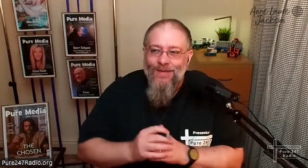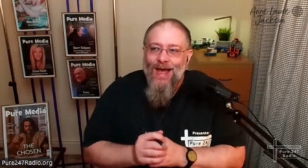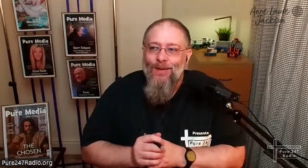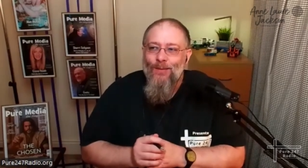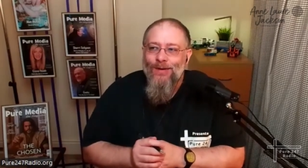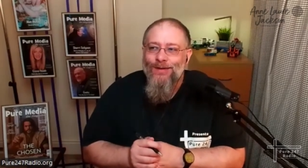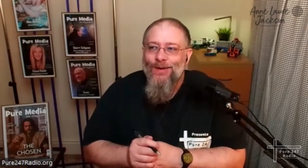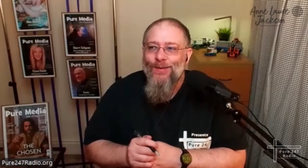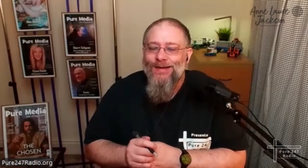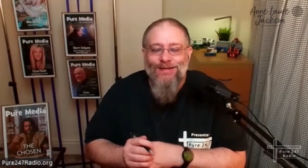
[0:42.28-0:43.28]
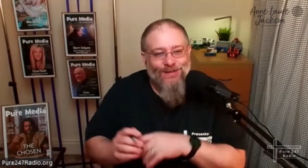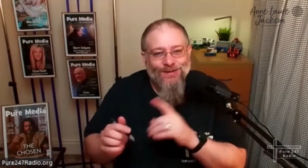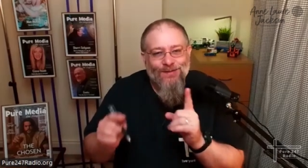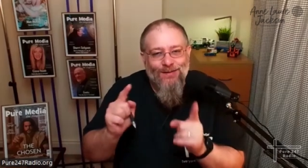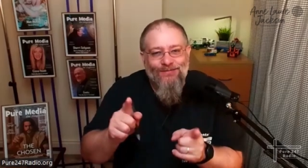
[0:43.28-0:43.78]
And one of the questions,
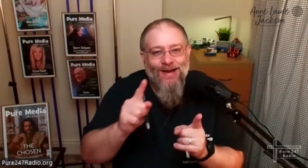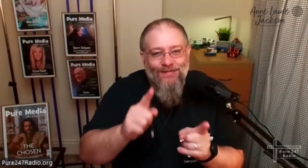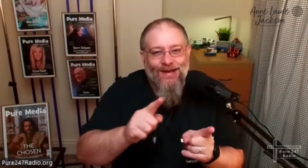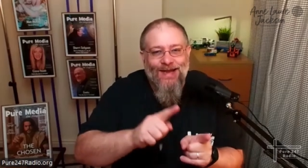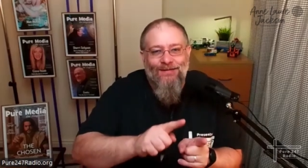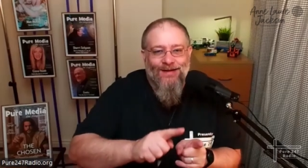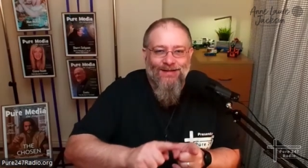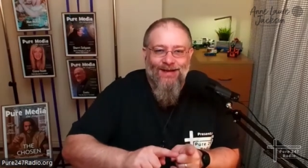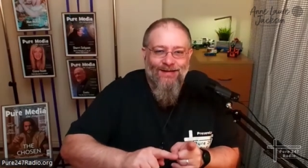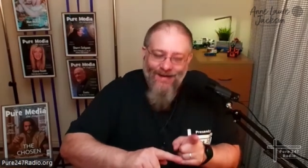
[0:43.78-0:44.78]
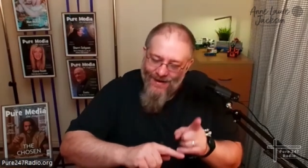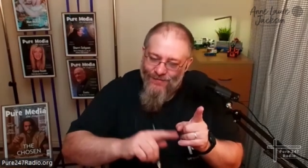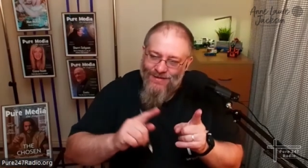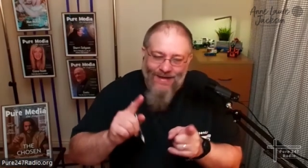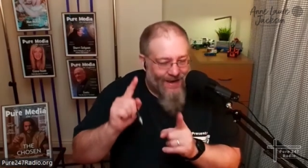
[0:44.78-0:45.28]
which might be relevant here, actually,
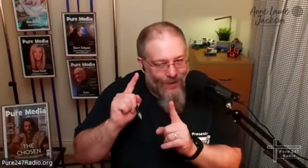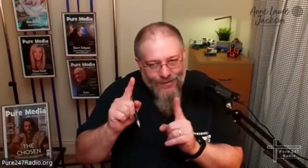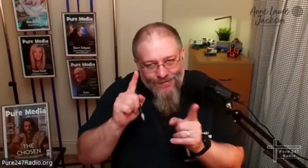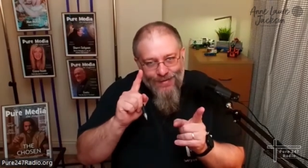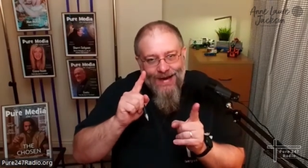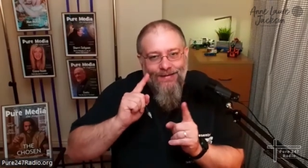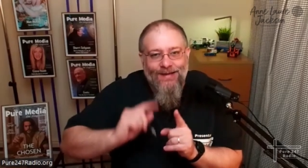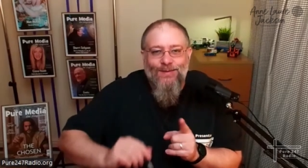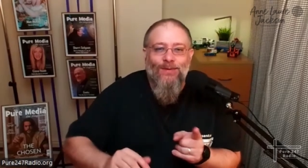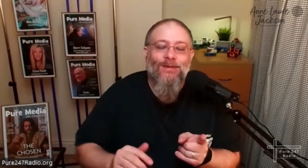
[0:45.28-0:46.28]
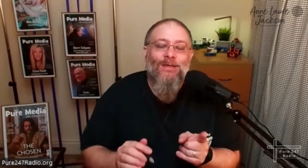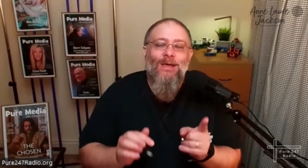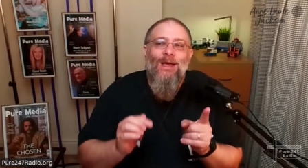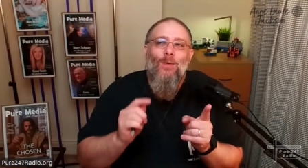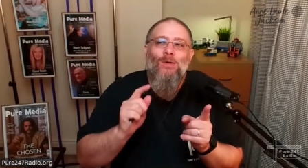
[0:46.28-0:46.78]
interestingly, I wasn't planning this one,
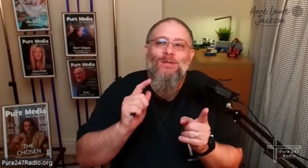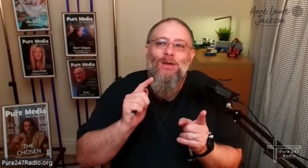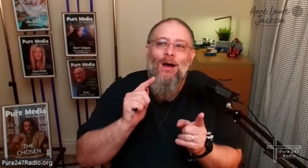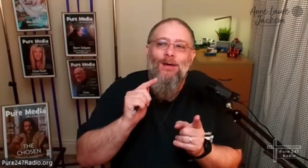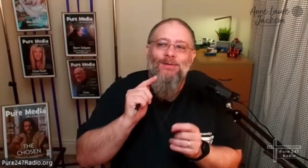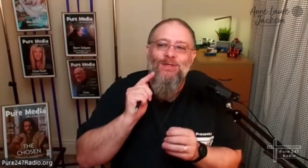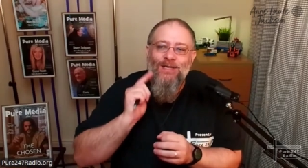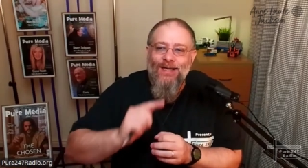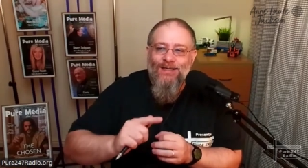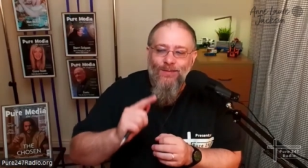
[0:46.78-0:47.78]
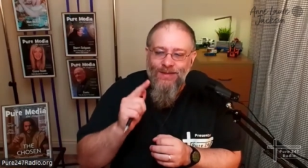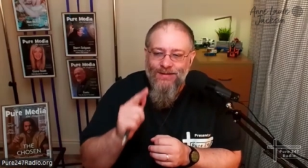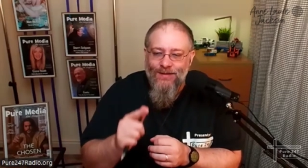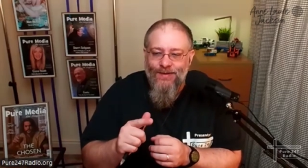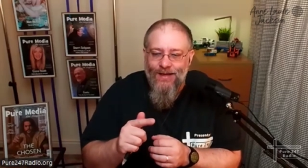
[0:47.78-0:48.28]
was I was chatting with
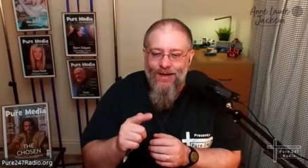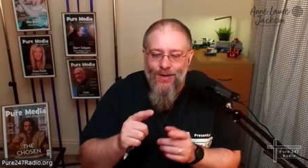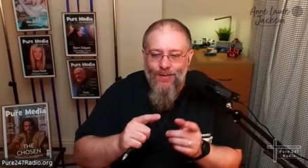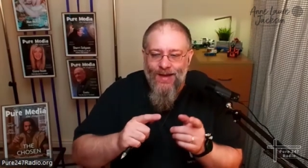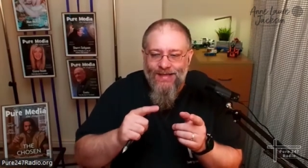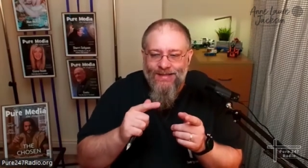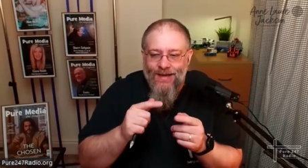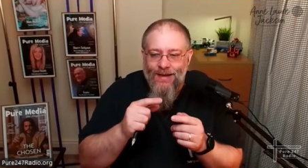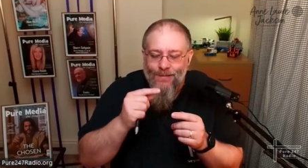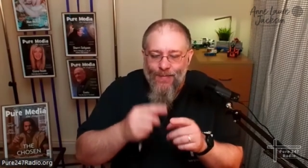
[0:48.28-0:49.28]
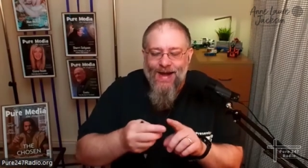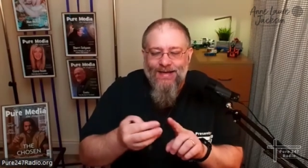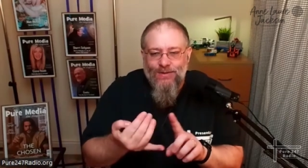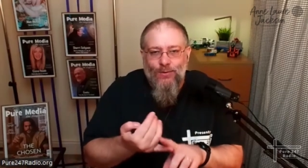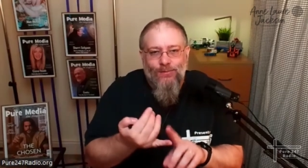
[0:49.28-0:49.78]
somebody who is
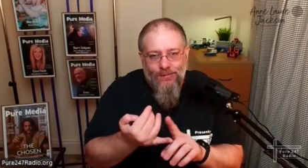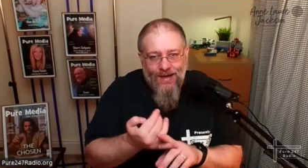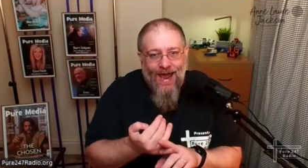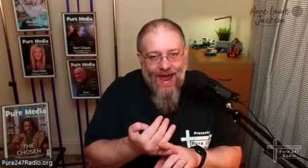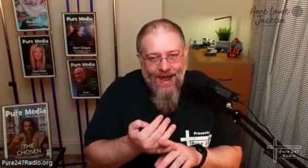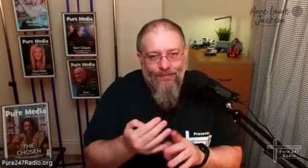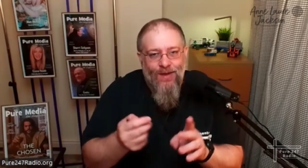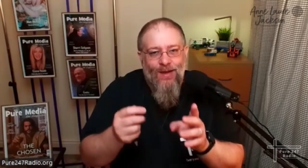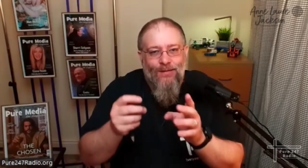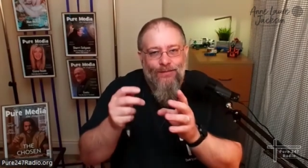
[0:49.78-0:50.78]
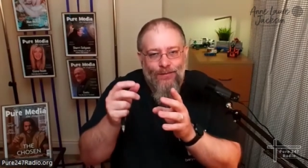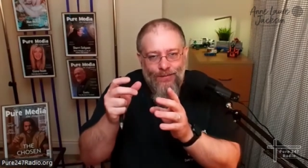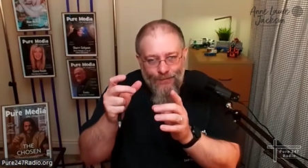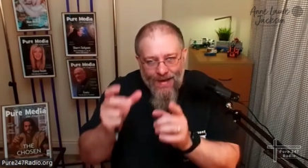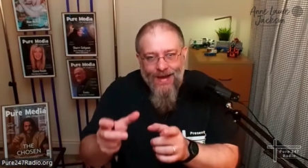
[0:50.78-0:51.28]
pastoral care for
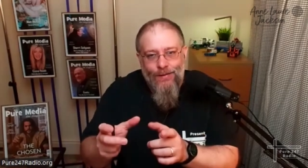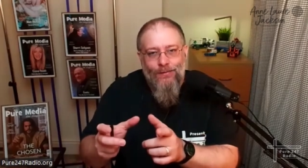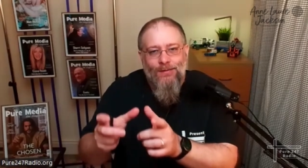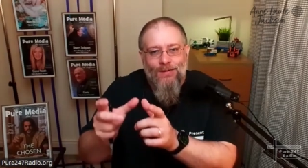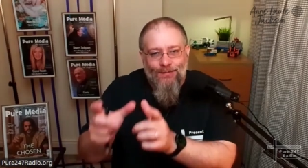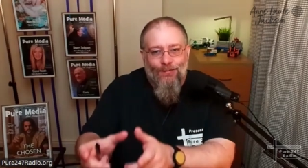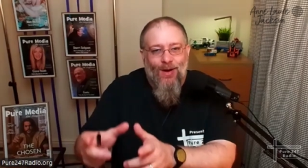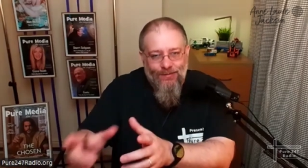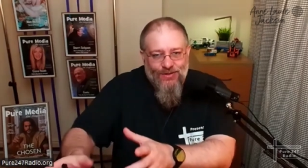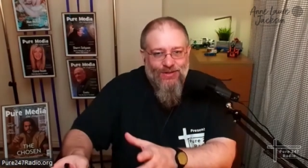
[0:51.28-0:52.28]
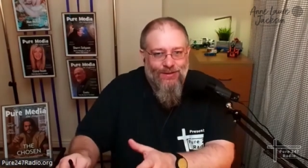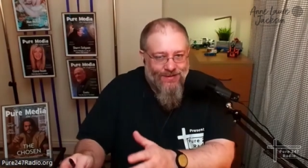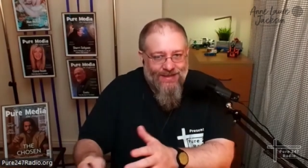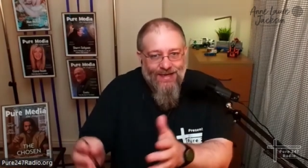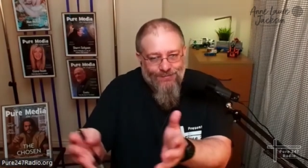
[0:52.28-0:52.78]
male Bible
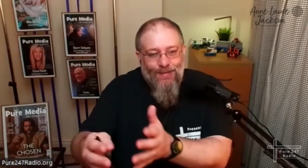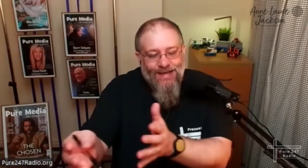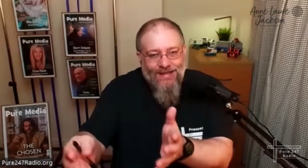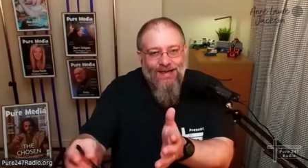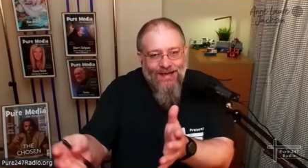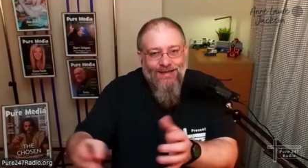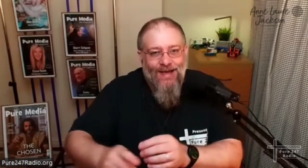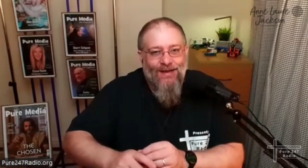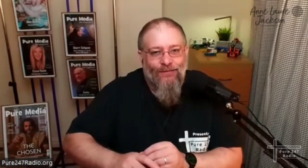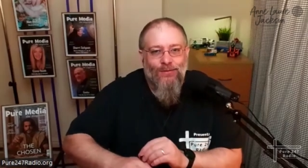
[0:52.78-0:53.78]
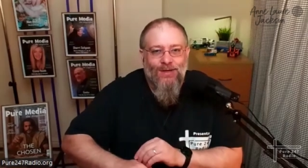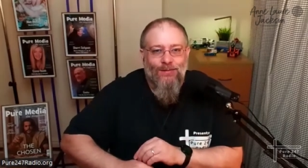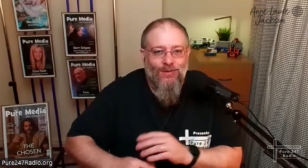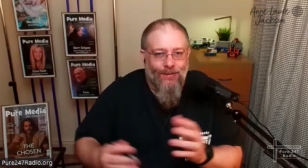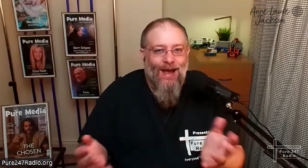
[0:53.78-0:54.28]
students. That's basically his full
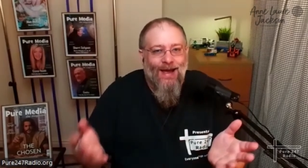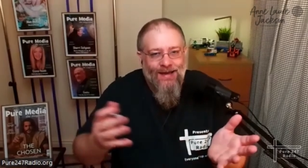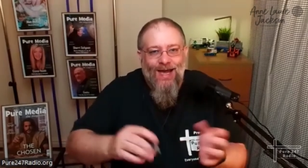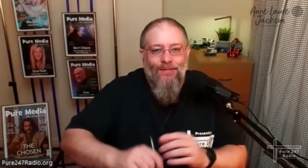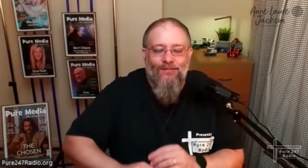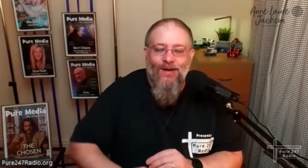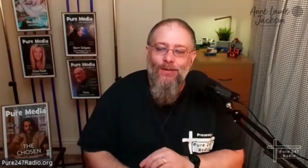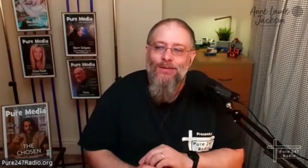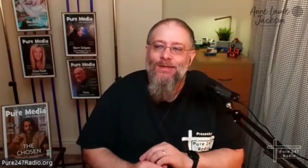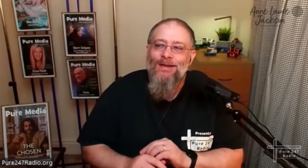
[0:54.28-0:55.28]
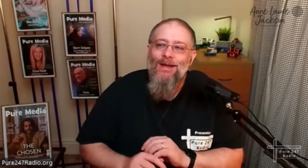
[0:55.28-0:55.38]
time job at Cape and Ray Hall.